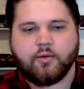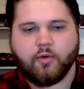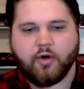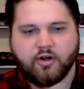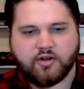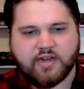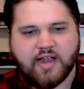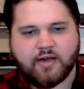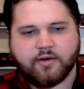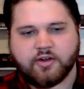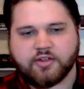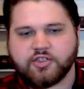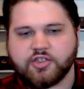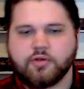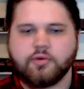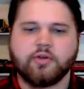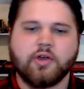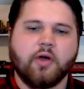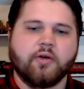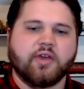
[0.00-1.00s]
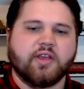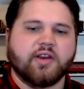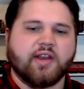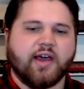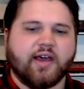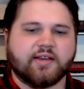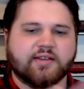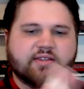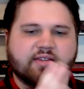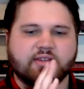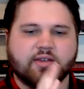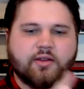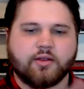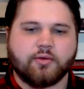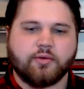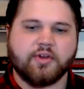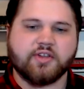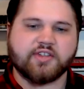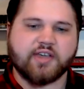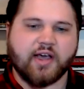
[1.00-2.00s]
we're down to two Gouki decks,
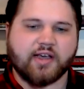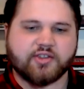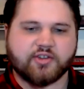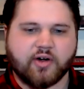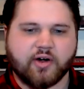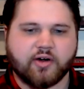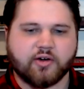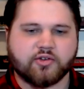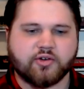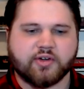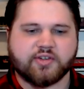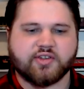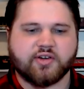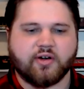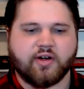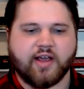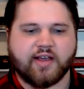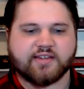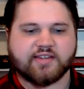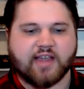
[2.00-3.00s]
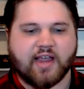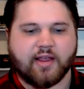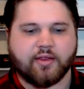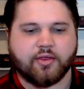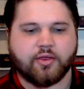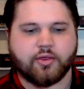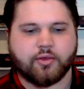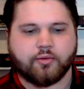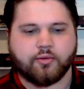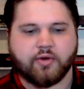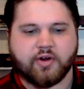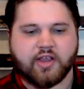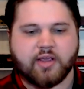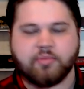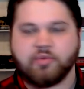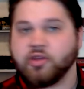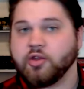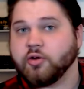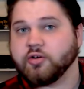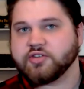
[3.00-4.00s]
three Sky Striker Trickstar decks, and three
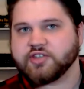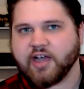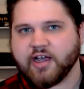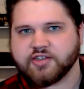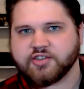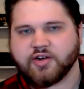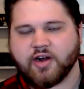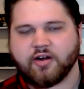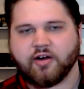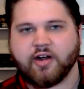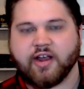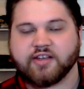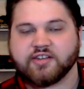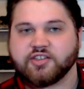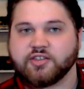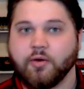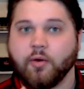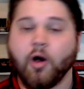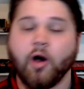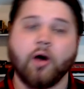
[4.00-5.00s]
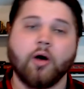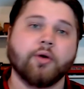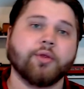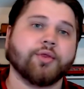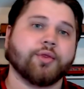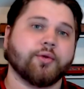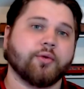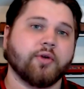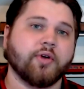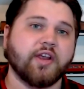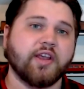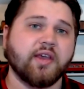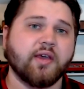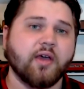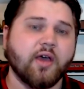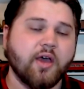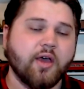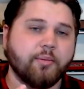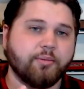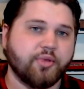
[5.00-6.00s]
Pure Sky Striker decks. So all
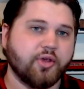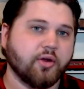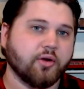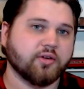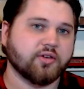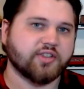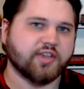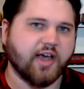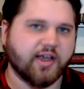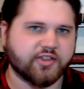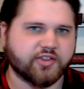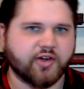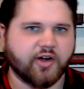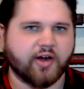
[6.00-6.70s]
three Pure Sky